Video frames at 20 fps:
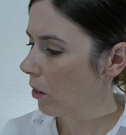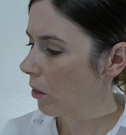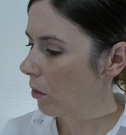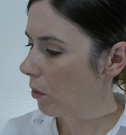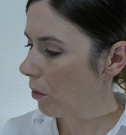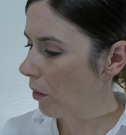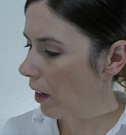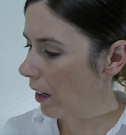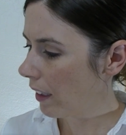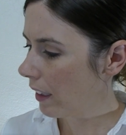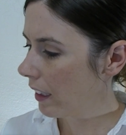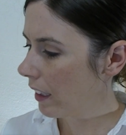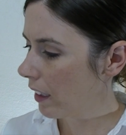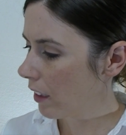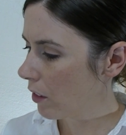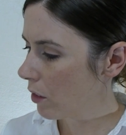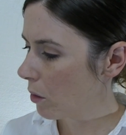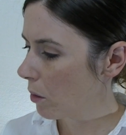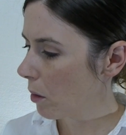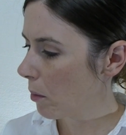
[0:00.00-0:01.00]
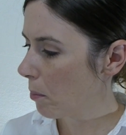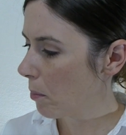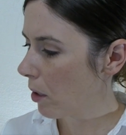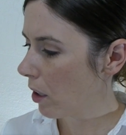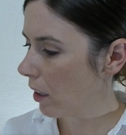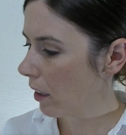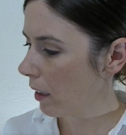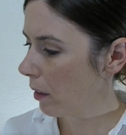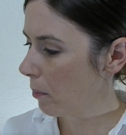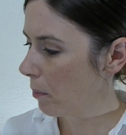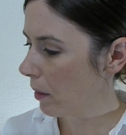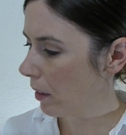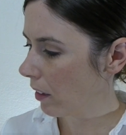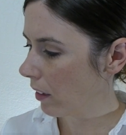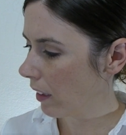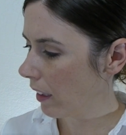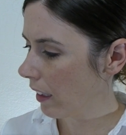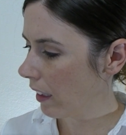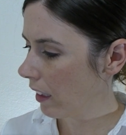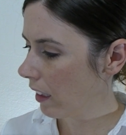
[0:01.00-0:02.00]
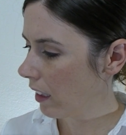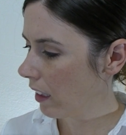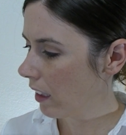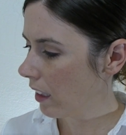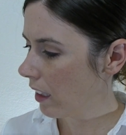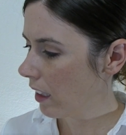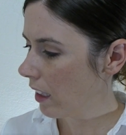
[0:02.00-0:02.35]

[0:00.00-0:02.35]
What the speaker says: running into a burning building